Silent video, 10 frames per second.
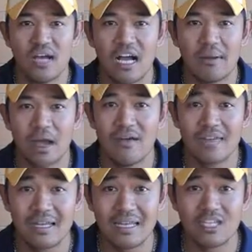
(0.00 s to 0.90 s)
I haven't
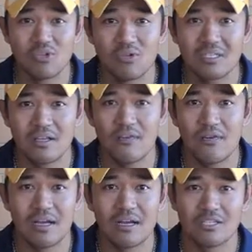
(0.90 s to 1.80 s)
done any shooting stuff,
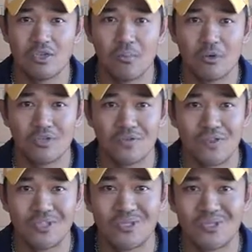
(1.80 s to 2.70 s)
so I apologize for
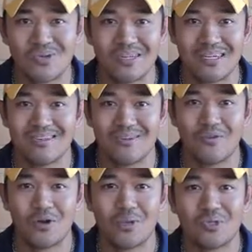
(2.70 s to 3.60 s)
those guys who are
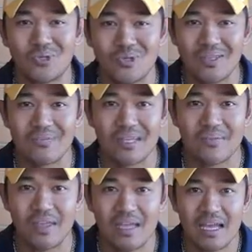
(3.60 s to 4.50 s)
following the shooting, but
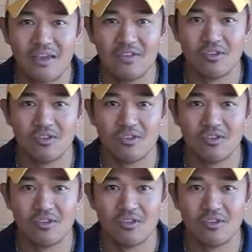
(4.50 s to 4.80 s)
having